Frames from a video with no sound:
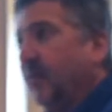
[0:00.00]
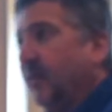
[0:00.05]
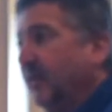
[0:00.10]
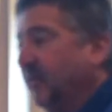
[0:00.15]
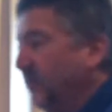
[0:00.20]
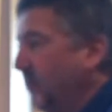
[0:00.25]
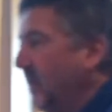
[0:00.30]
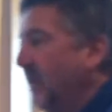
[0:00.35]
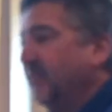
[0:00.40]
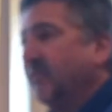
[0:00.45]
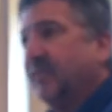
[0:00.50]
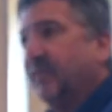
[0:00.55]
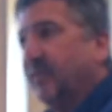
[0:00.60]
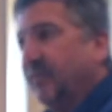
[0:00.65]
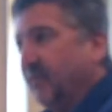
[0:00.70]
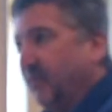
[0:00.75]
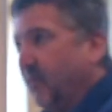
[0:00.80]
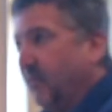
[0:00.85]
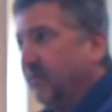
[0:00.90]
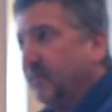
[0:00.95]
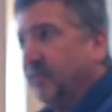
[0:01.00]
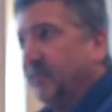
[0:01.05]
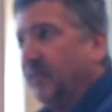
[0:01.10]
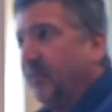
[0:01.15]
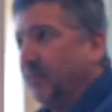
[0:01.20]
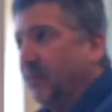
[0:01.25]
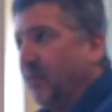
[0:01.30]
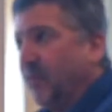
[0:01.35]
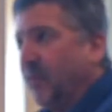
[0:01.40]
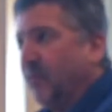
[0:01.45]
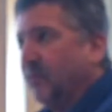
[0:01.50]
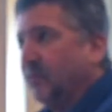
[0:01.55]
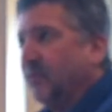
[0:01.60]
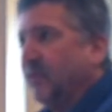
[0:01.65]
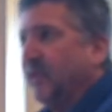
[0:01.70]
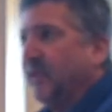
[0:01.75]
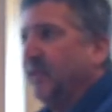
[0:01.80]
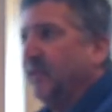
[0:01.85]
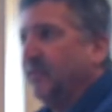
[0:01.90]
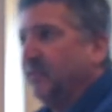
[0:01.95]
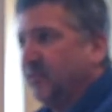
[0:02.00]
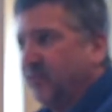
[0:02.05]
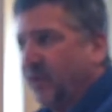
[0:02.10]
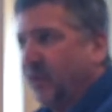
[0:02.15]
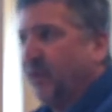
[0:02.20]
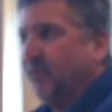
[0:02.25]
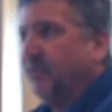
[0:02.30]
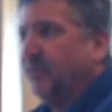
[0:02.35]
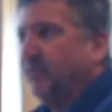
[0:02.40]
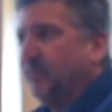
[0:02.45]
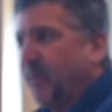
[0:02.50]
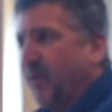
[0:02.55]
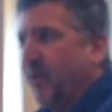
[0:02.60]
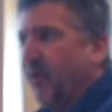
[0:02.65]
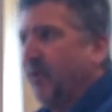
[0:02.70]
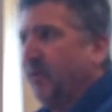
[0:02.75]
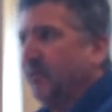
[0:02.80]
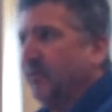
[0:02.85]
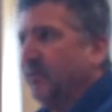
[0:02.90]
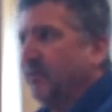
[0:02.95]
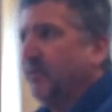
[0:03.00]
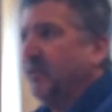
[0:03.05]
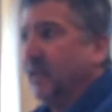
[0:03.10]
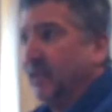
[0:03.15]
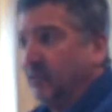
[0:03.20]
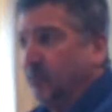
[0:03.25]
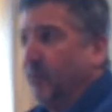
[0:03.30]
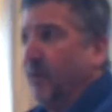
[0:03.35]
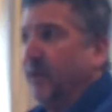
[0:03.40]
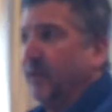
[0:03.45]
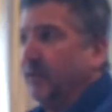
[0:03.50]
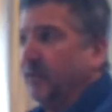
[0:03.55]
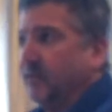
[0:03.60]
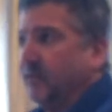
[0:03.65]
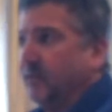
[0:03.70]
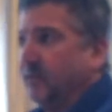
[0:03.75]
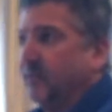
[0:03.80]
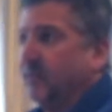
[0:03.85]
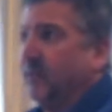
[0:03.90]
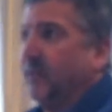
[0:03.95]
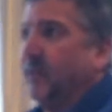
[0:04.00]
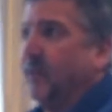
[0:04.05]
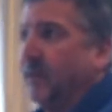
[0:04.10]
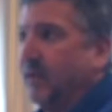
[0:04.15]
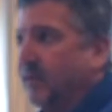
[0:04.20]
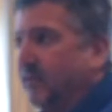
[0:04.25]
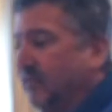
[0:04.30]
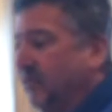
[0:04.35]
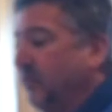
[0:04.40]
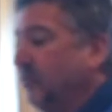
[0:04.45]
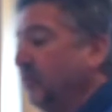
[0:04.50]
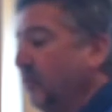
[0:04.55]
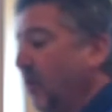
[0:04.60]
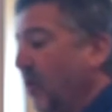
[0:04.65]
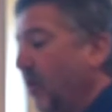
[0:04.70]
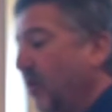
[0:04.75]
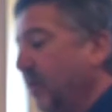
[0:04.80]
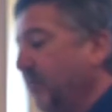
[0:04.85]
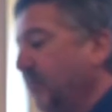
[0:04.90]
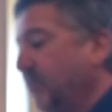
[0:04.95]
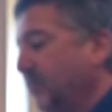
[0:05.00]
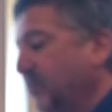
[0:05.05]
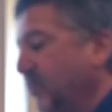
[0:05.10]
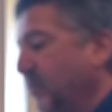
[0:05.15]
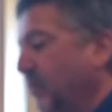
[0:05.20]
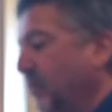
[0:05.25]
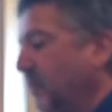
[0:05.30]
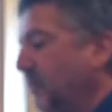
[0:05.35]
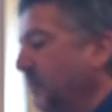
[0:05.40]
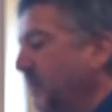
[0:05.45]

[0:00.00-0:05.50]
we can drive it to the vault, your oil change, service parts, as well as your used car inventory.